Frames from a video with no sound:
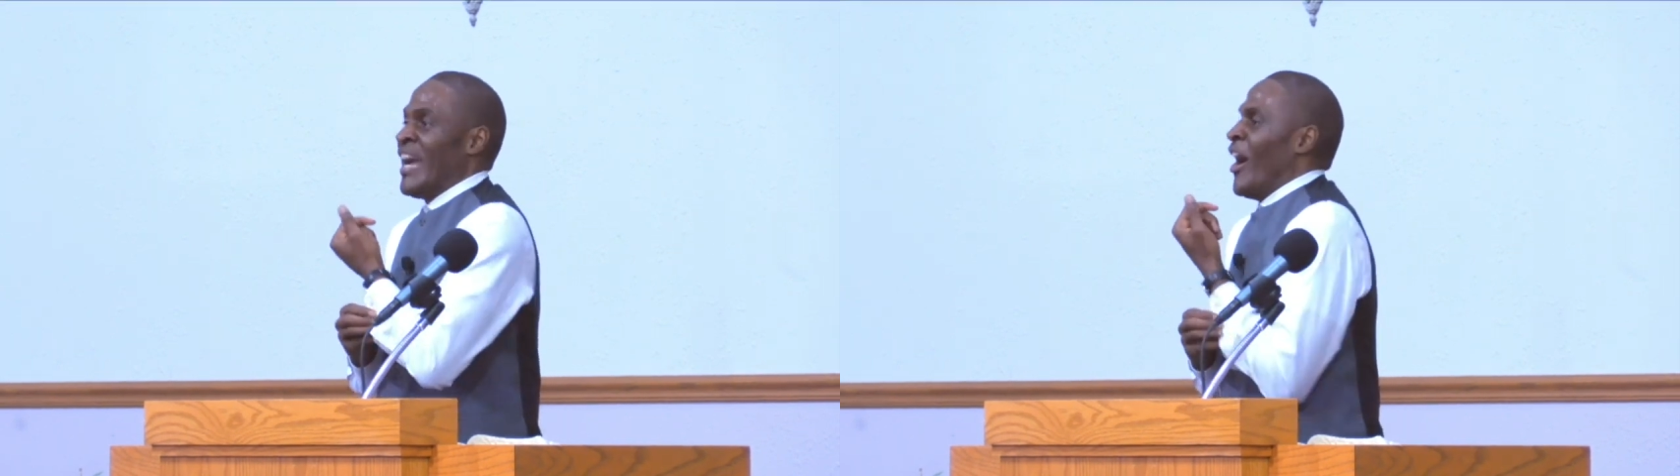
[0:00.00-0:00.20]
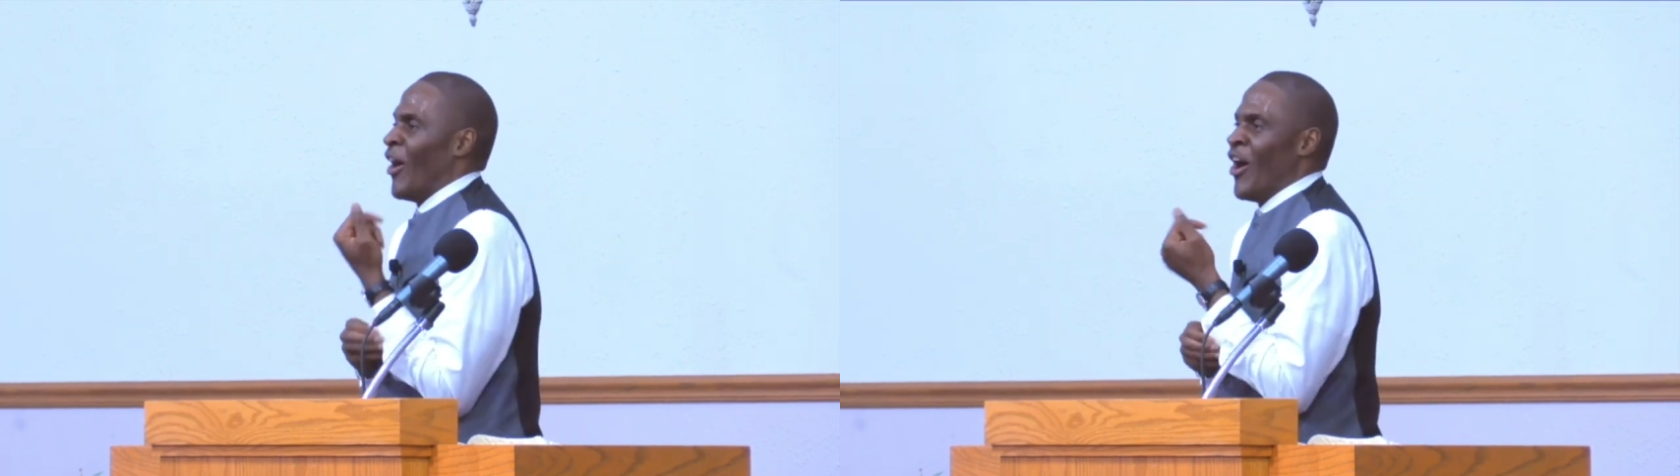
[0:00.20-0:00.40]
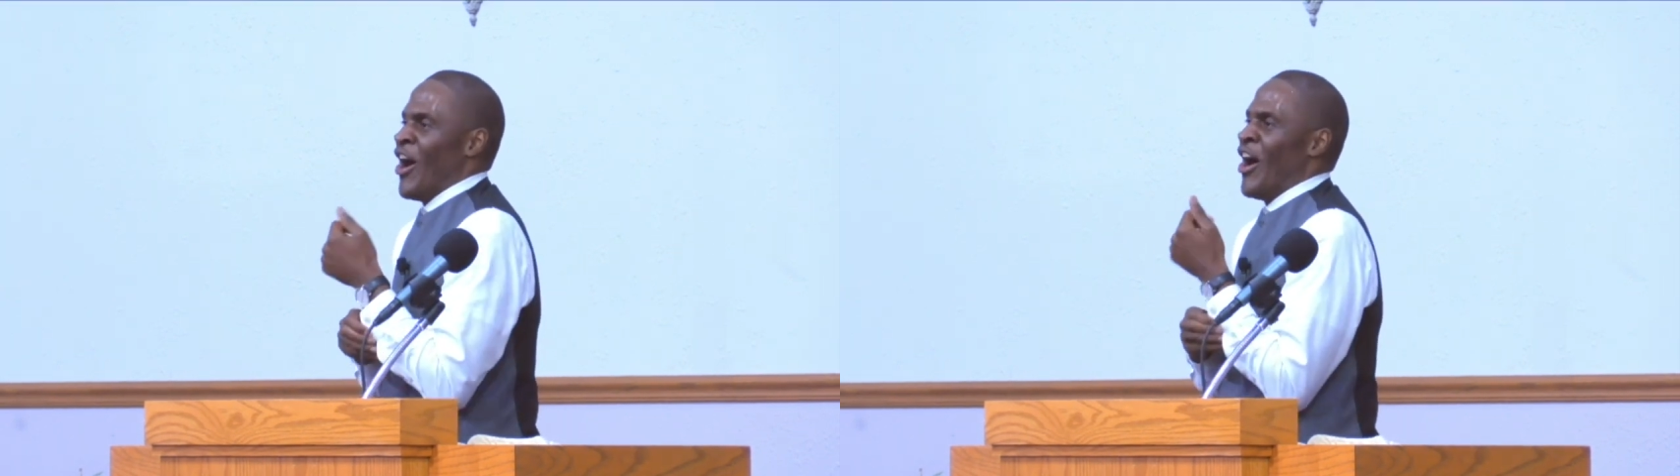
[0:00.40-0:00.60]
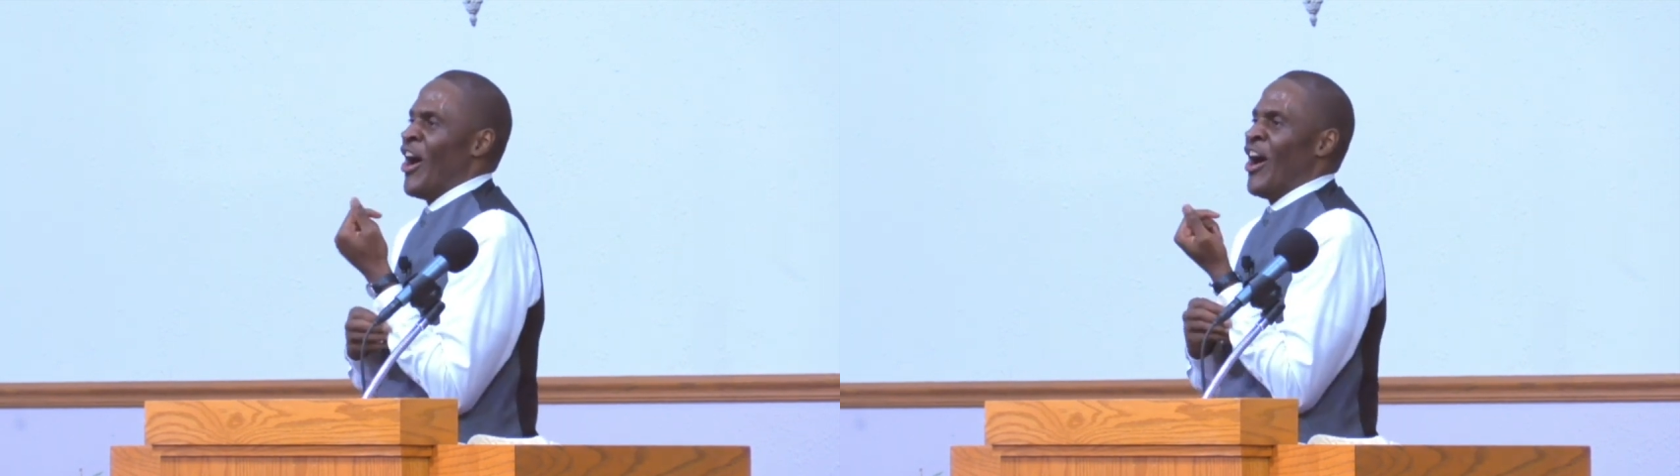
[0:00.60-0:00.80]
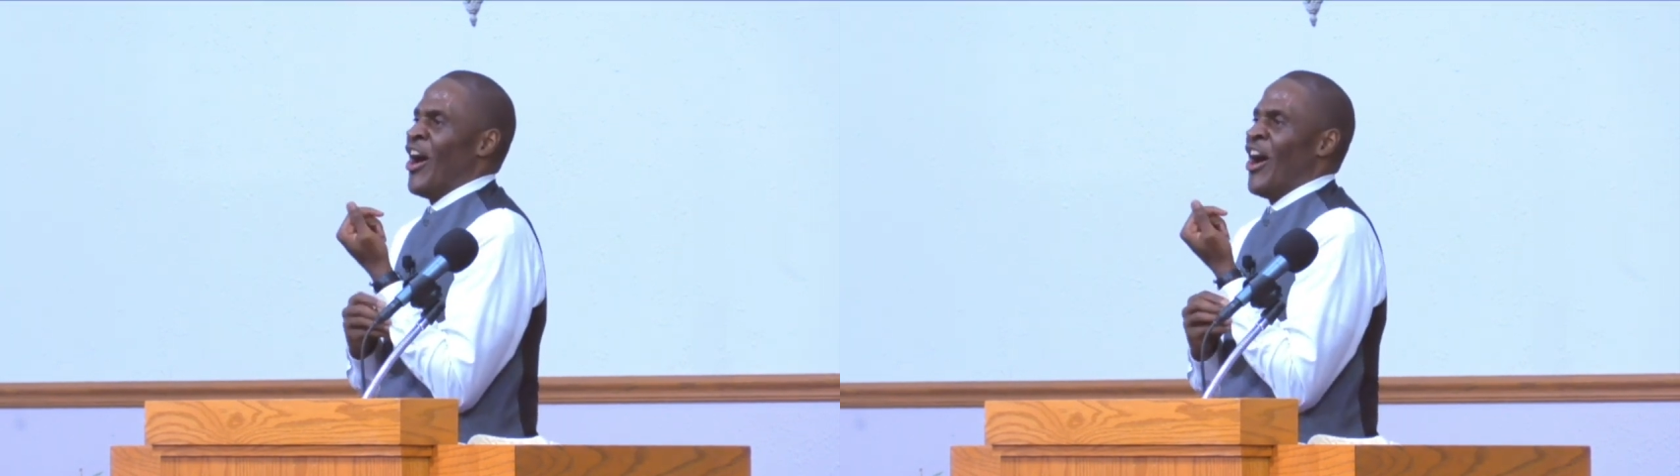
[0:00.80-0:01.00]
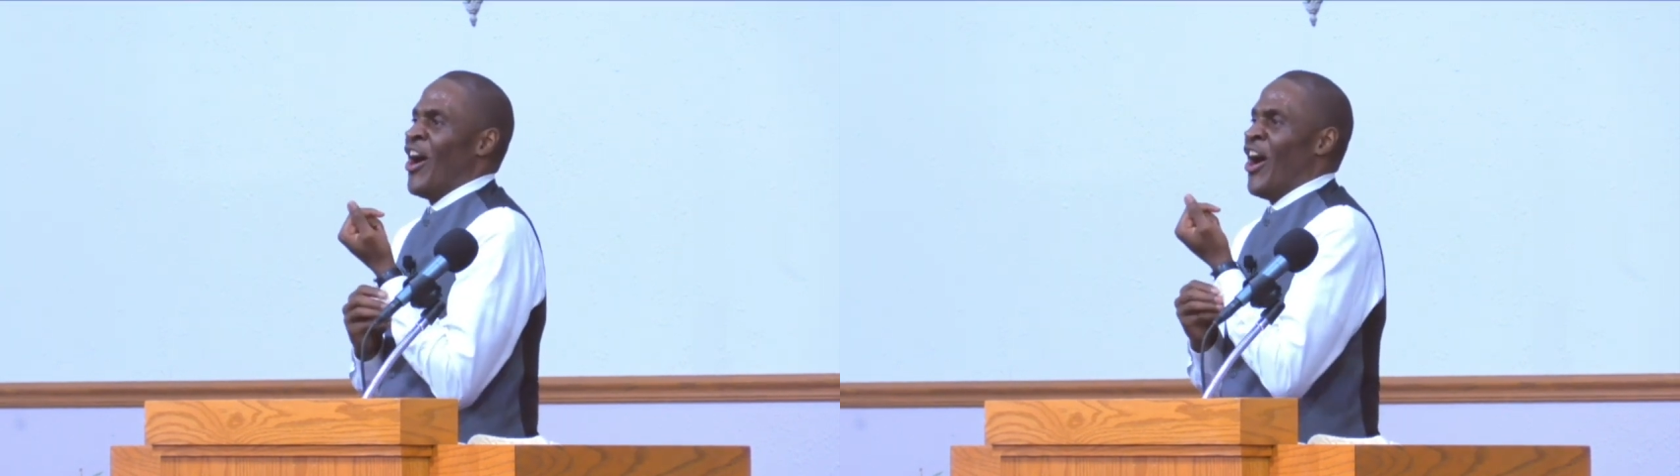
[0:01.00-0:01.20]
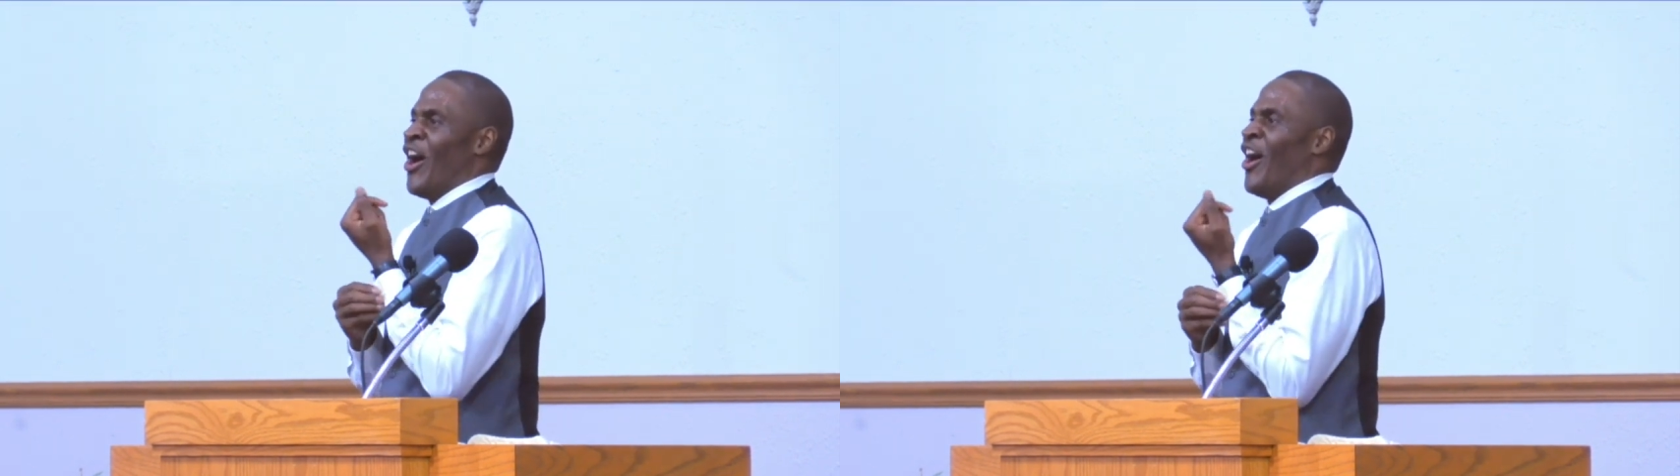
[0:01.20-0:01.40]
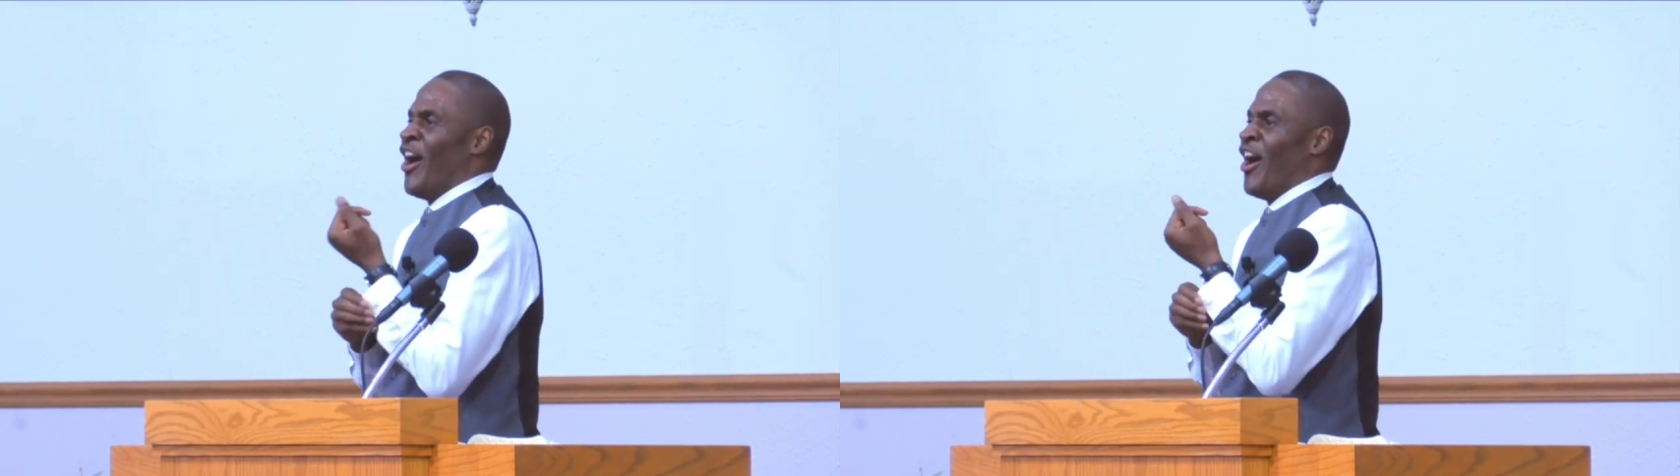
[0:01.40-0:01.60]

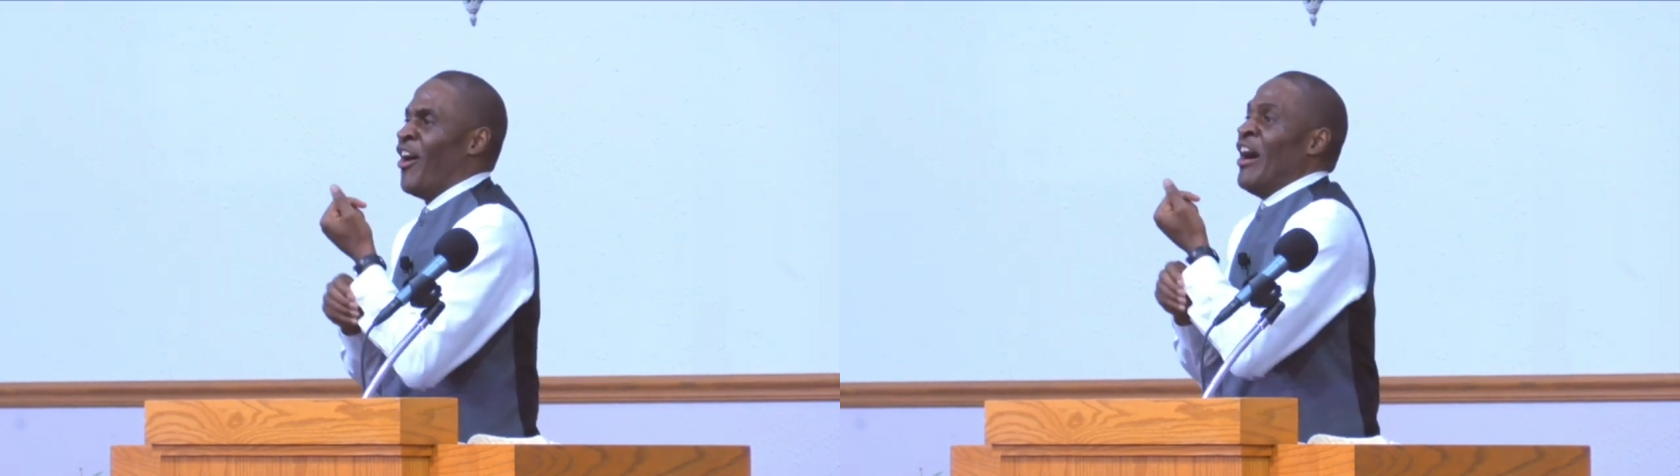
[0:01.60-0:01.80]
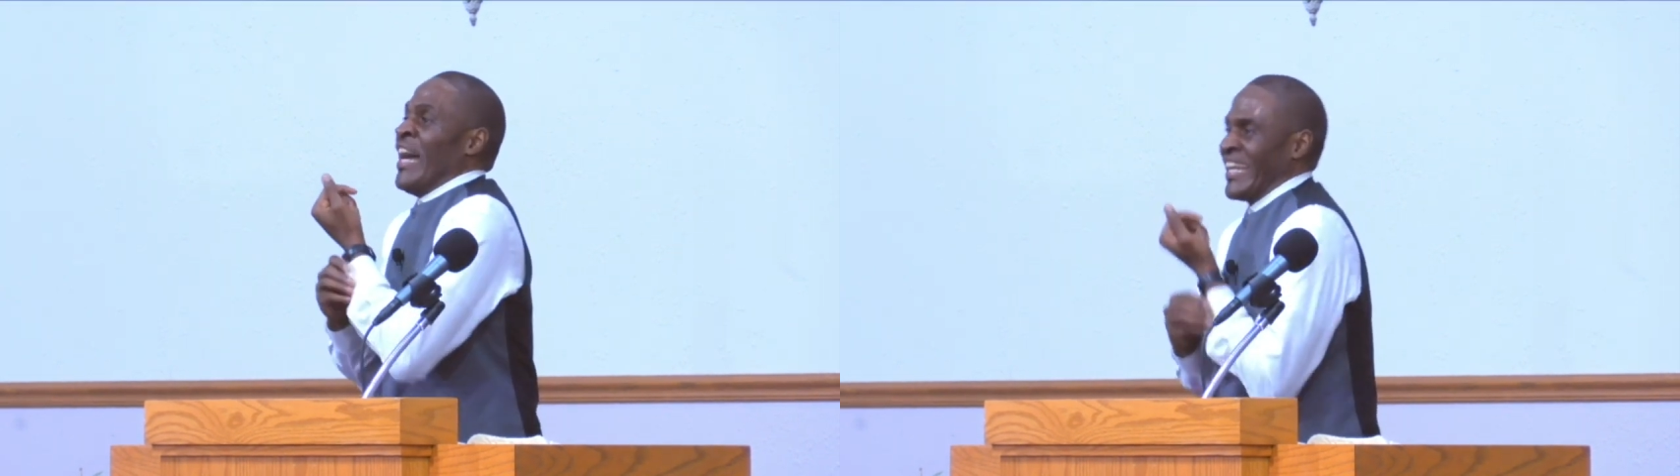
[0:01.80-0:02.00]
Oh